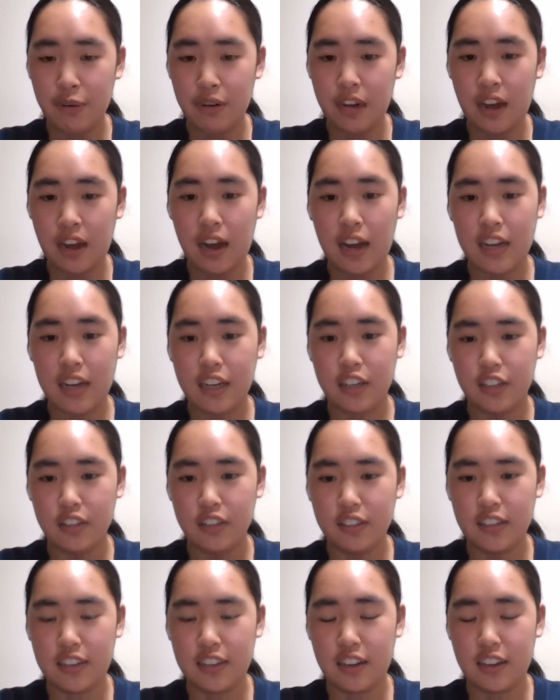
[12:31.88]
you were to hire
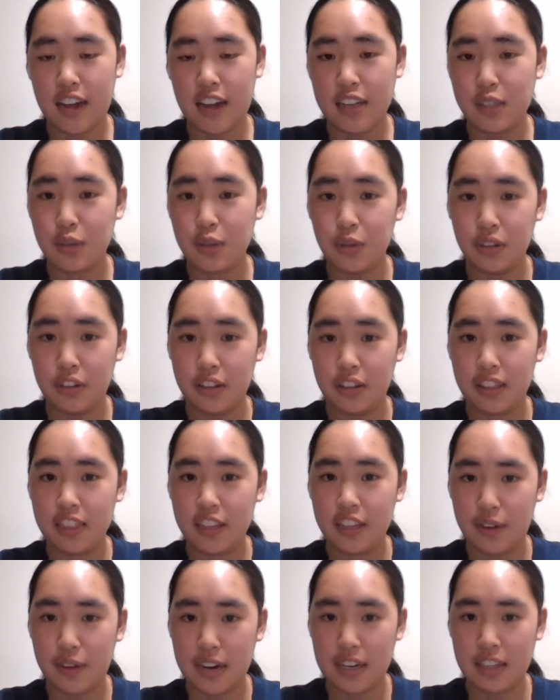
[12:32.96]
like a high schooler, like
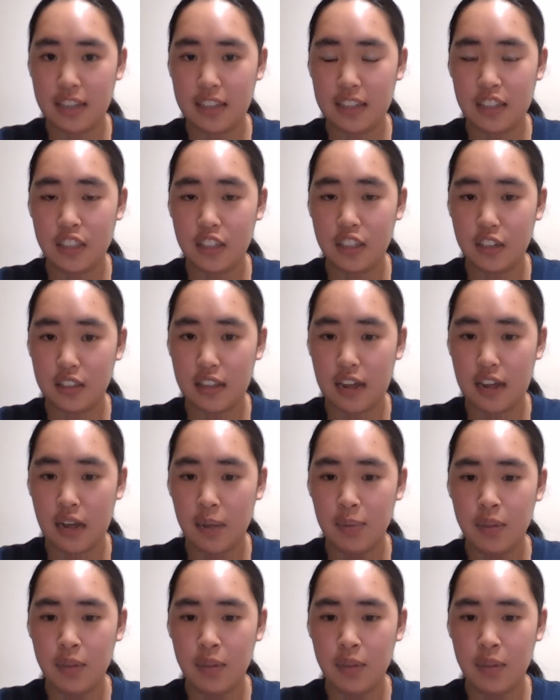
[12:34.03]
theoretically into your lab,